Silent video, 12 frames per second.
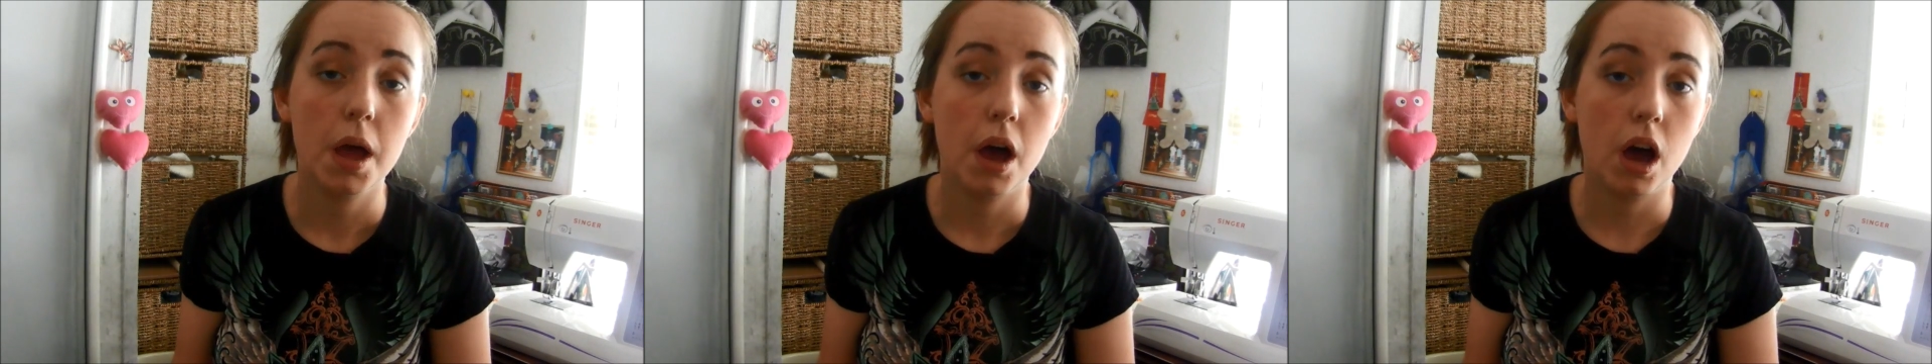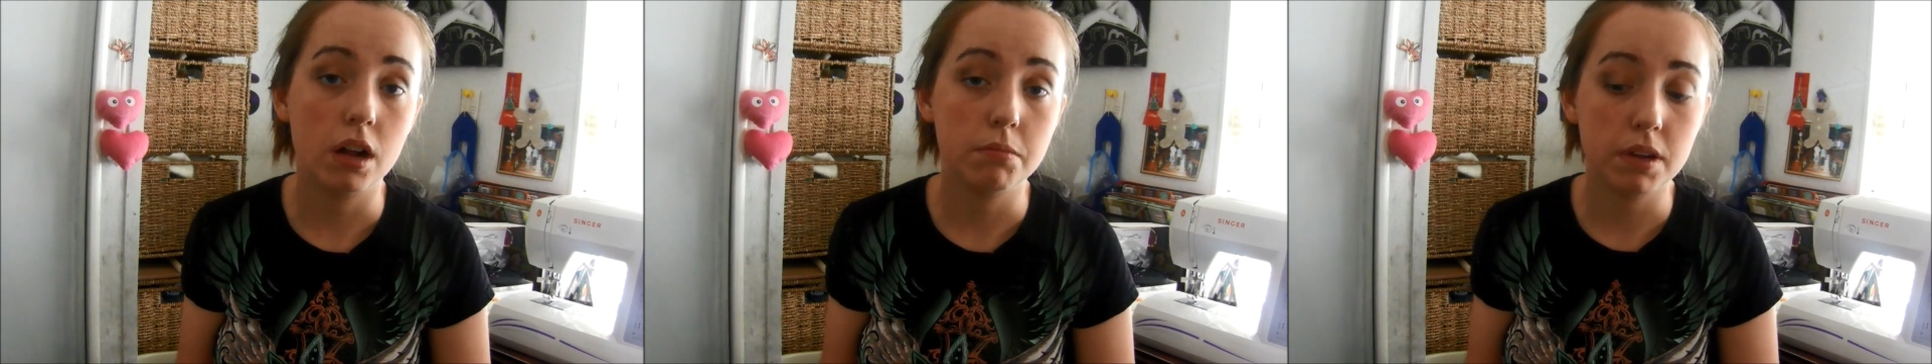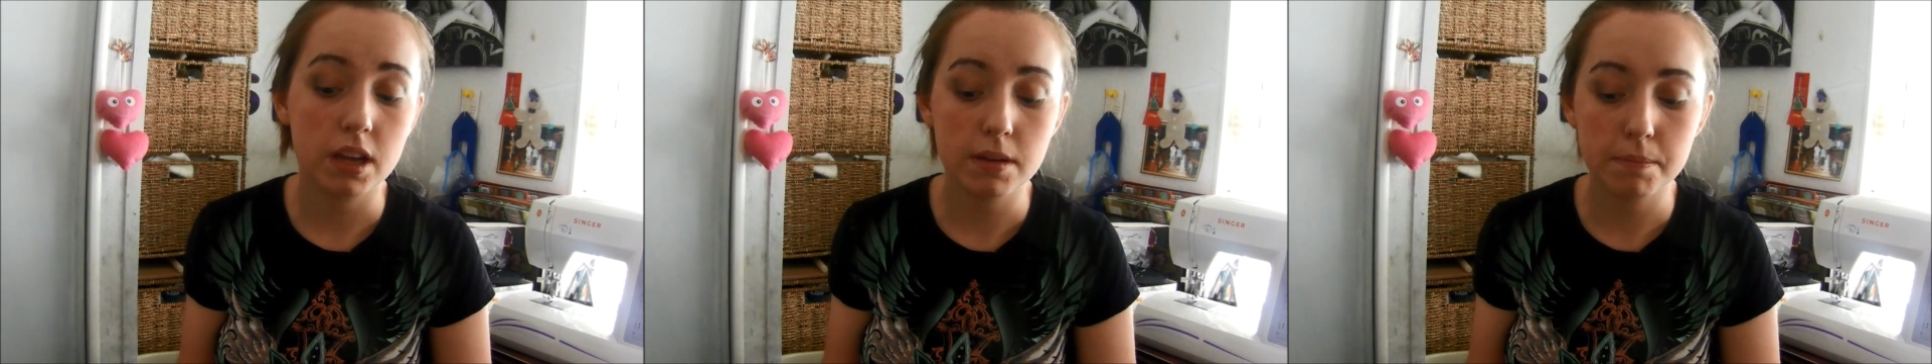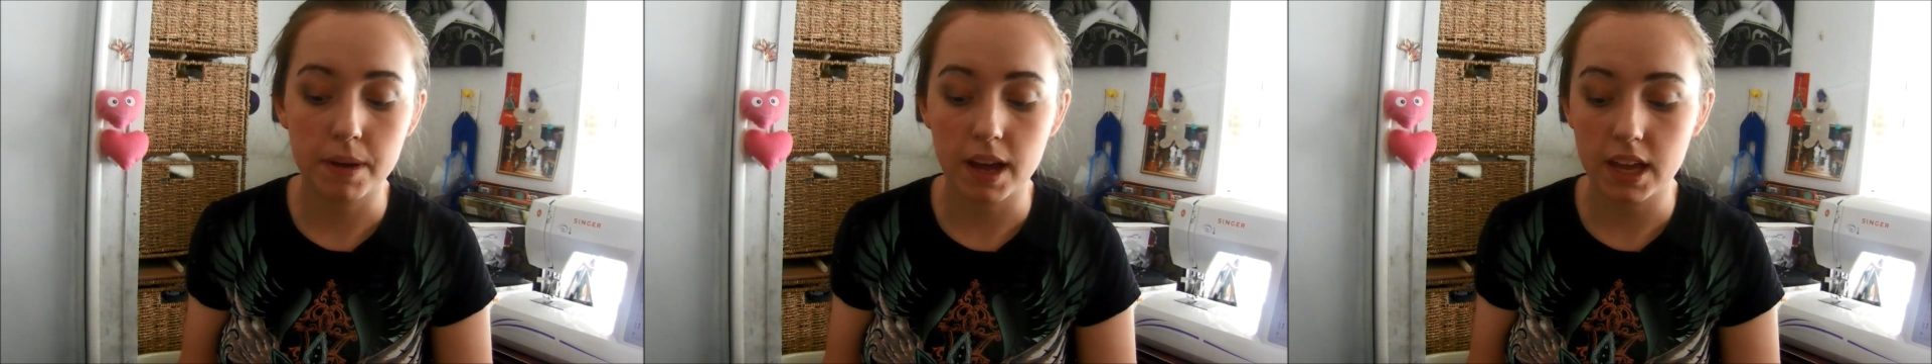on me,
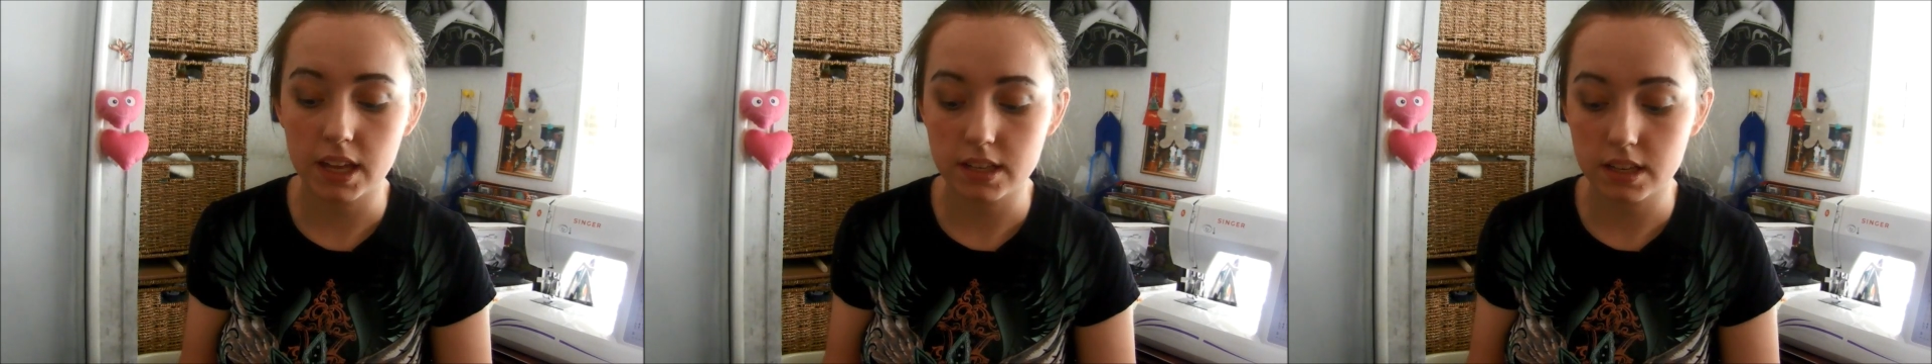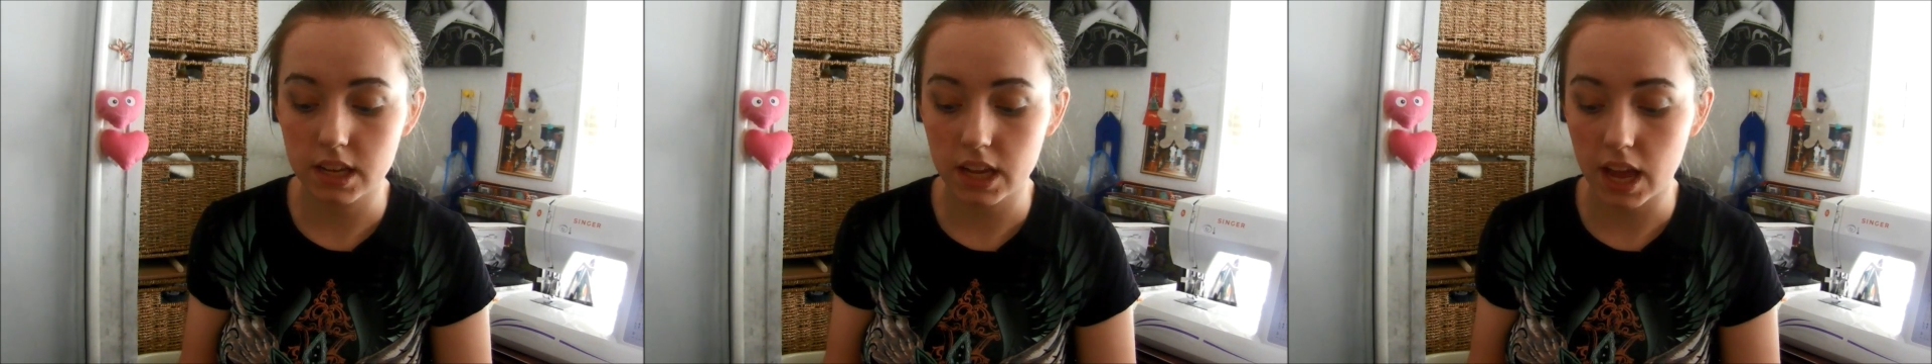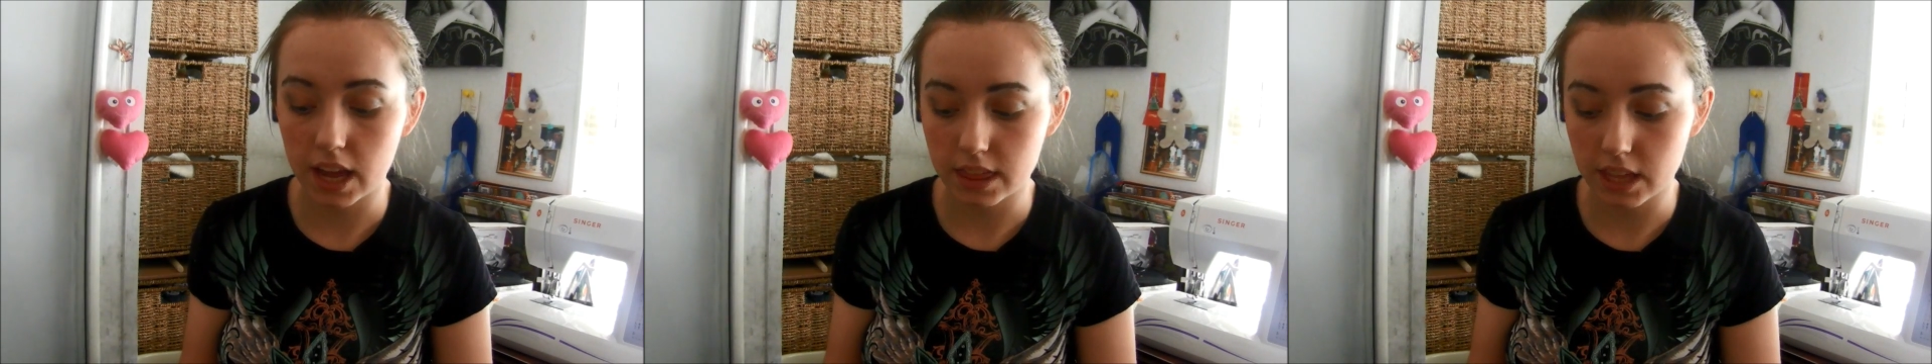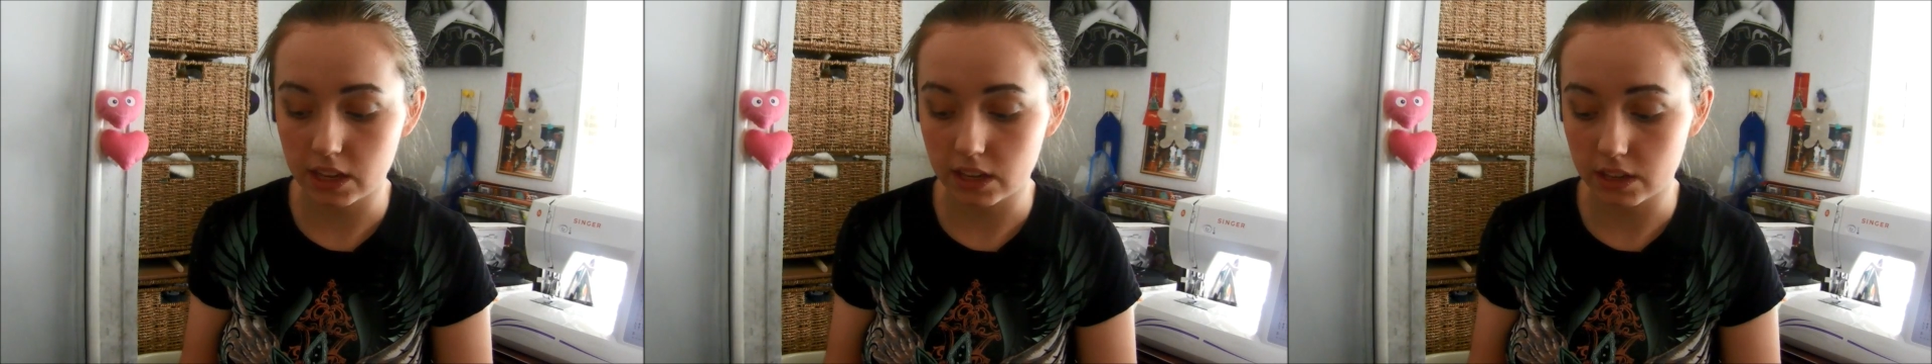but I
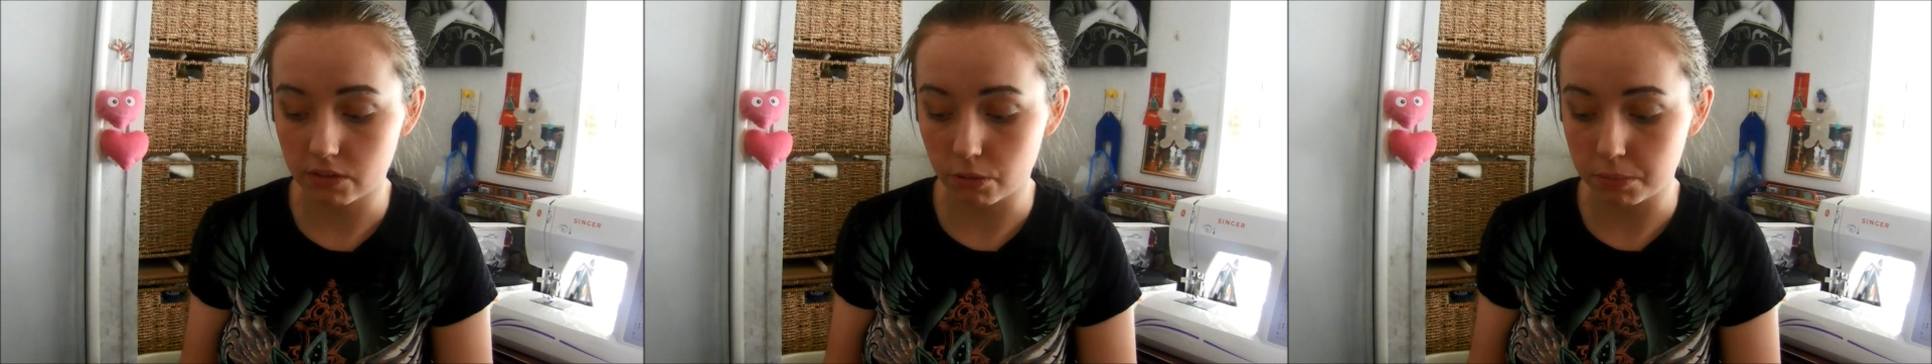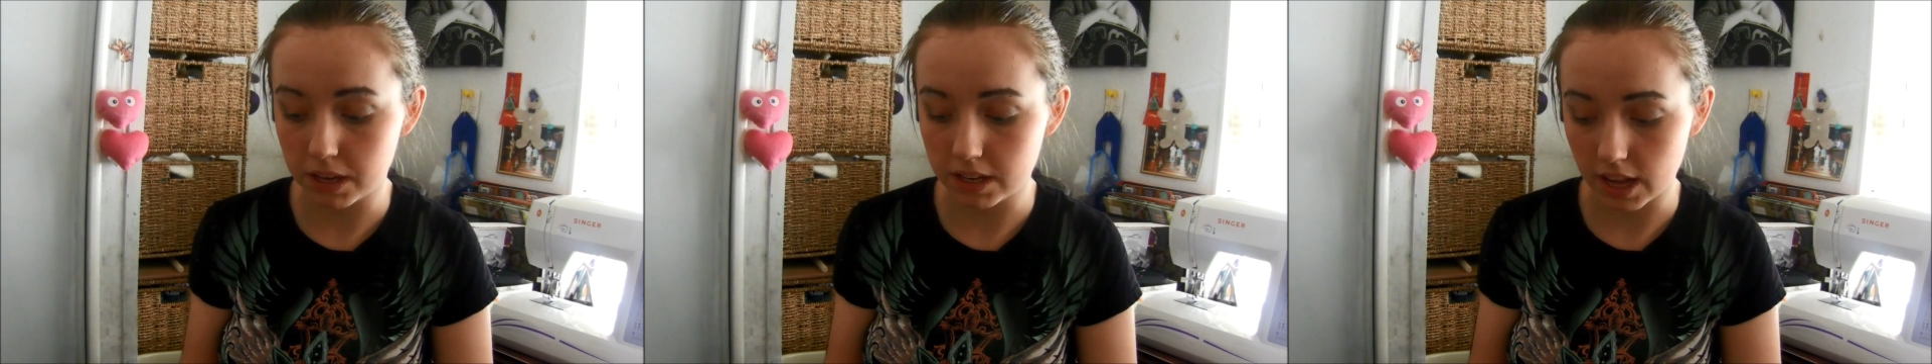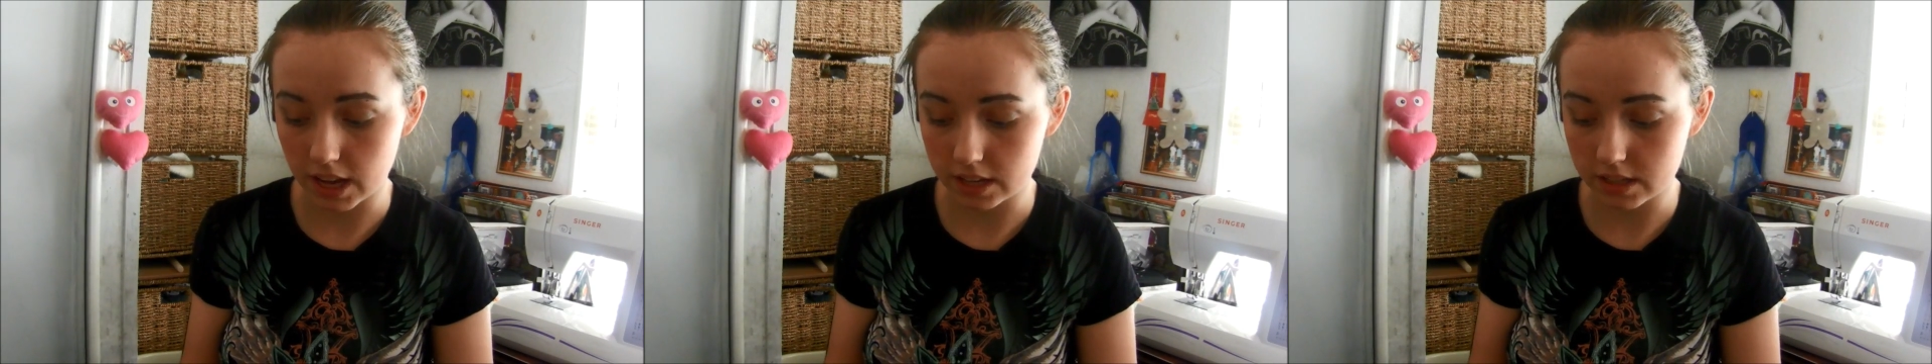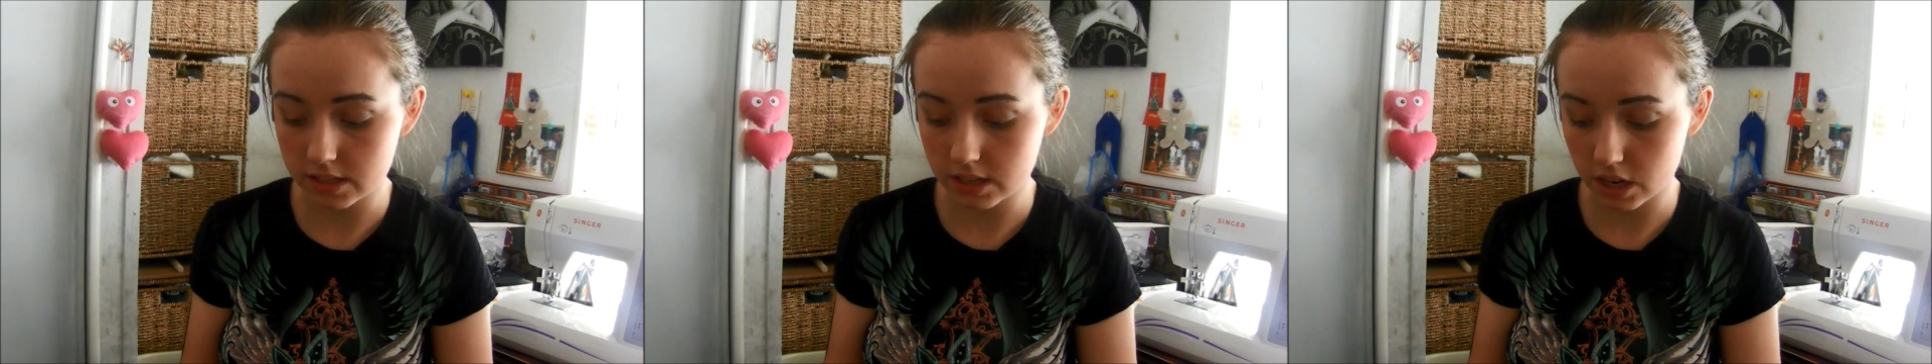think it will be a
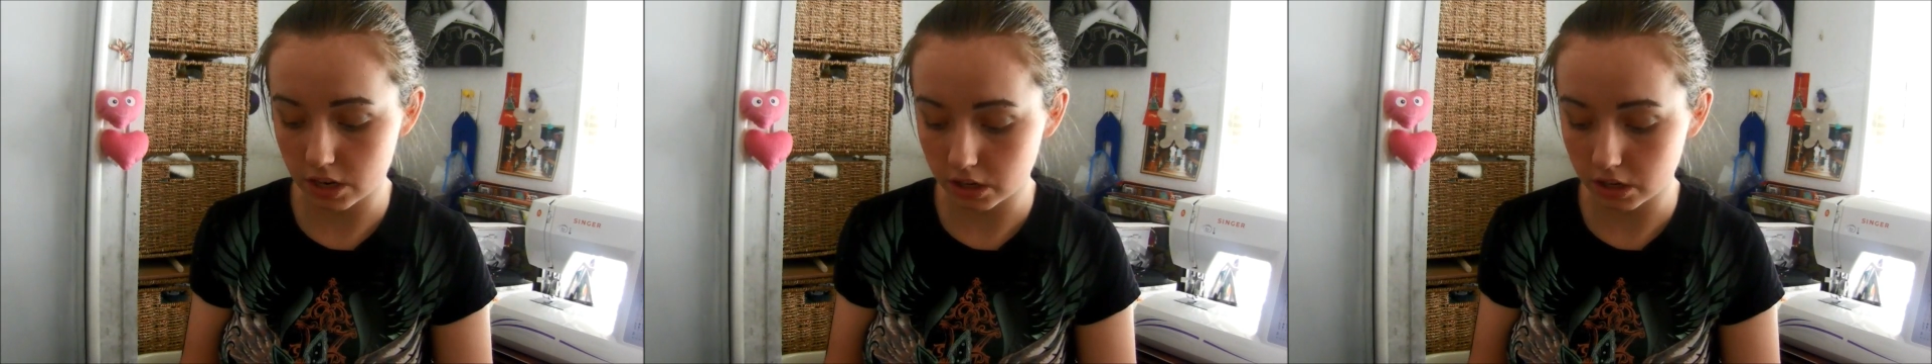nice